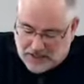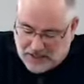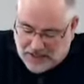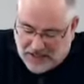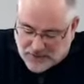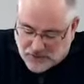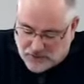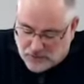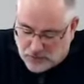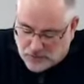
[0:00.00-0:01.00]
in answer to
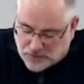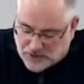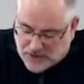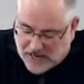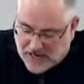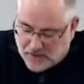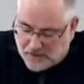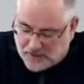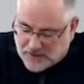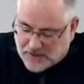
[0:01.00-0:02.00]
Luther's attack
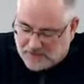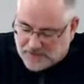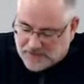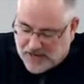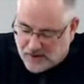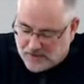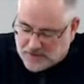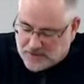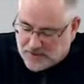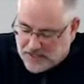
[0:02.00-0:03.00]
upon the seven
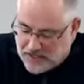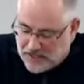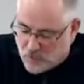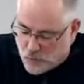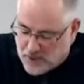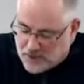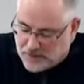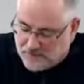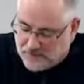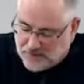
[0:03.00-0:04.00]
sacraments, the king had written a
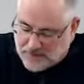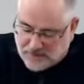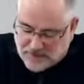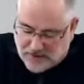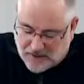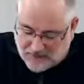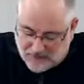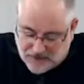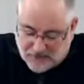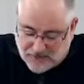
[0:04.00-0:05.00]
defense of the
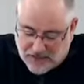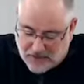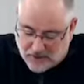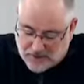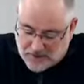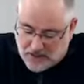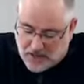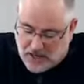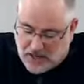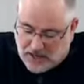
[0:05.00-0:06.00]
seven sacraments,
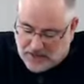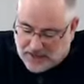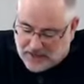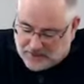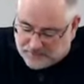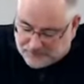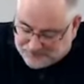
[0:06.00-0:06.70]
and in it,